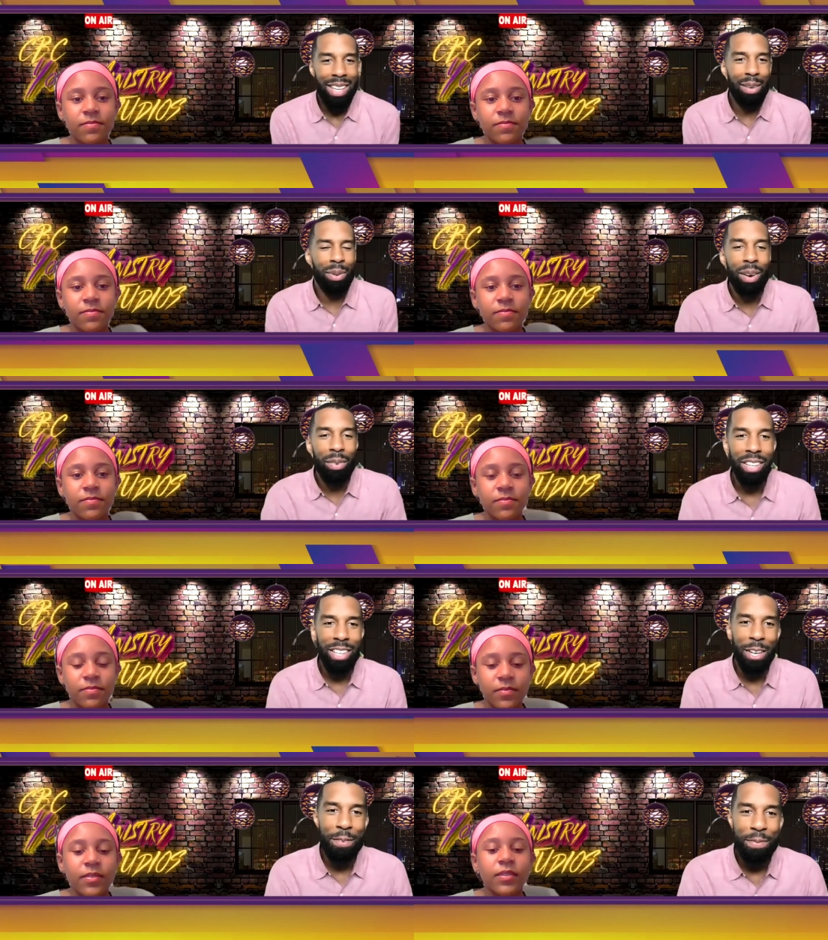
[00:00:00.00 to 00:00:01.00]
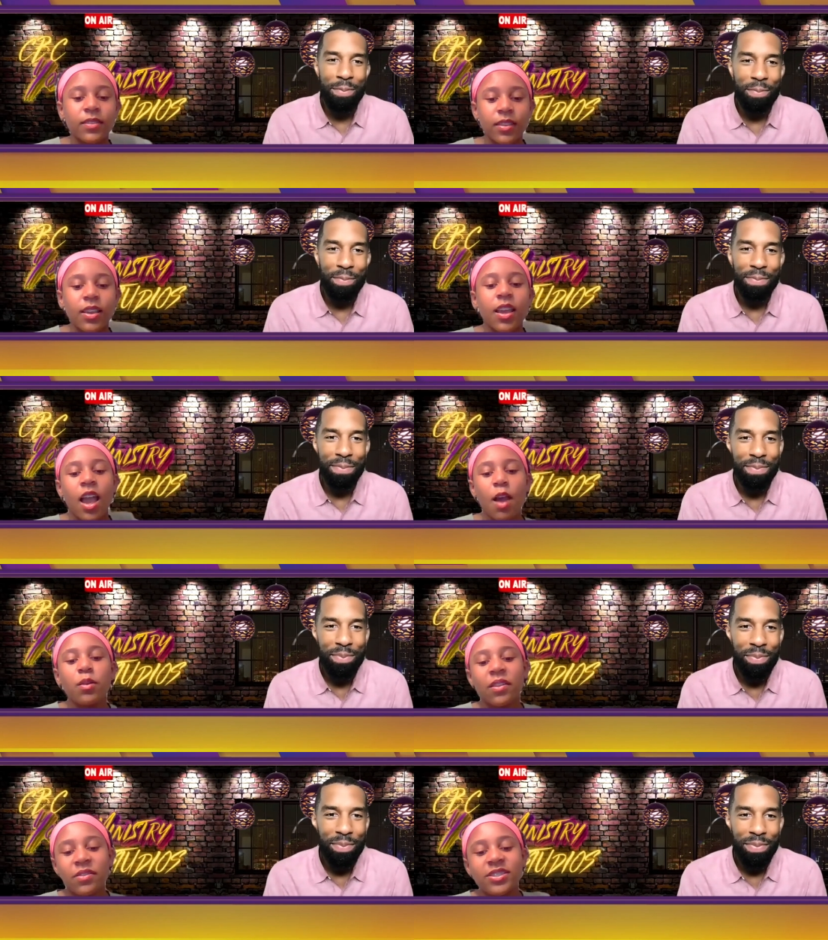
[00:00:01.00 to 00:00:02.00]
Speaker 1: yeah, I play LeBron right now.
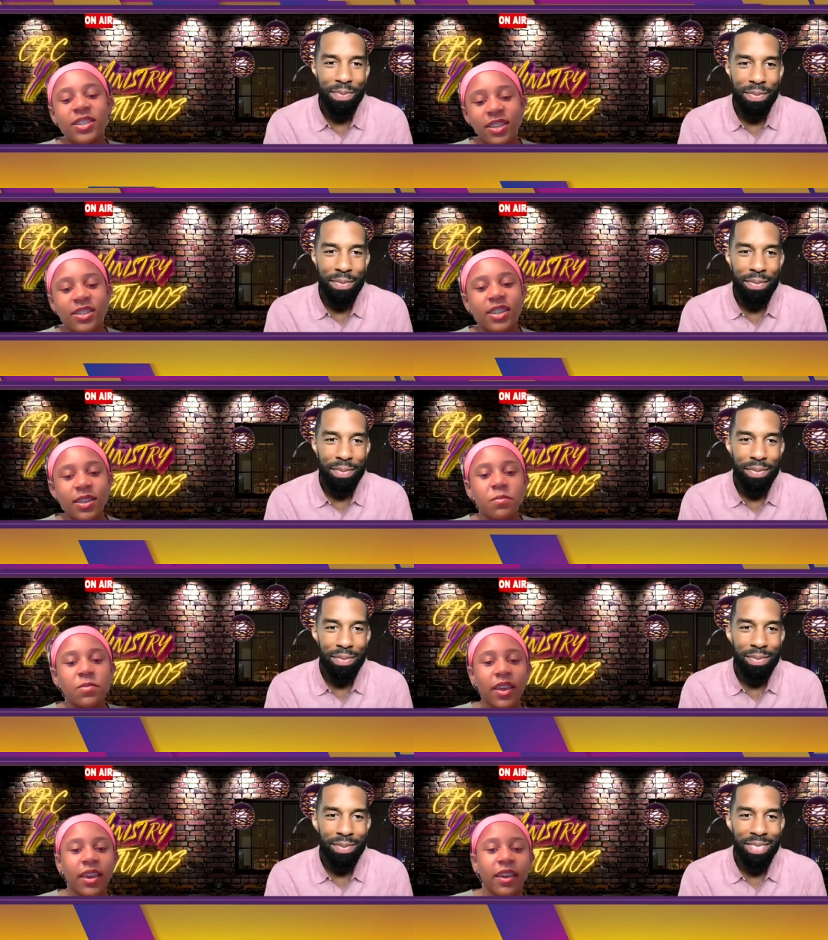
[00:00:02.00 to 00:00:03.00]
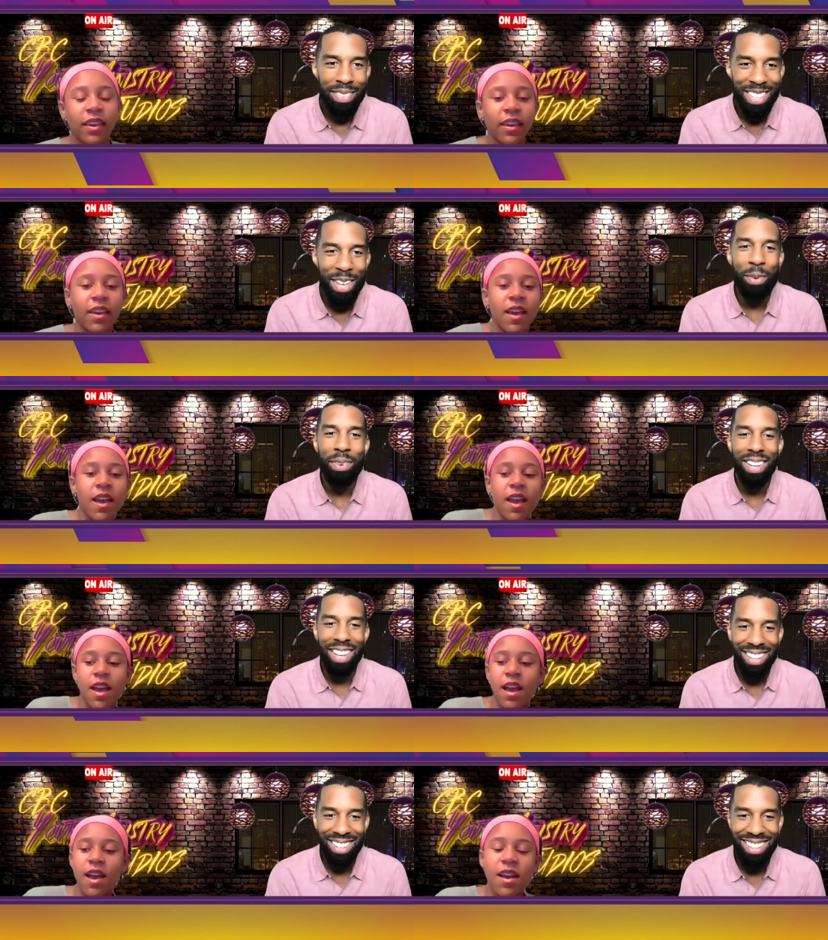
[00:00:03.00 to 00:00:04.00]
Speaker 2: I would have to say the same thing.
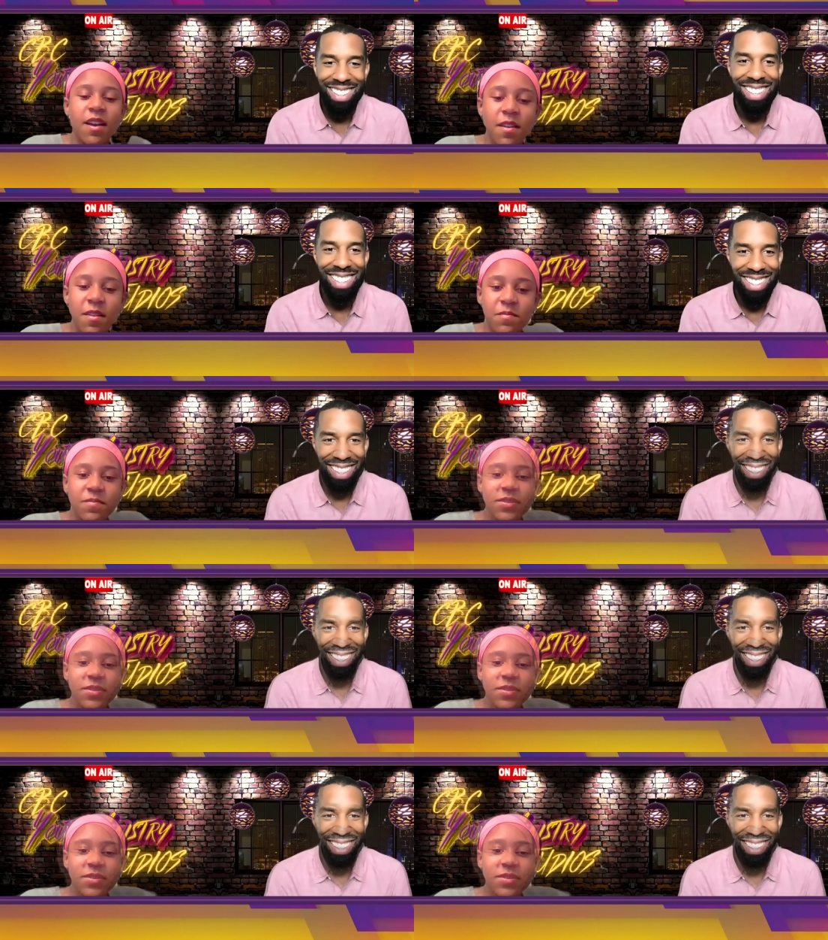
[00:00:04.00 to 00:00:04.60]
Speaker 1: Okay. Um,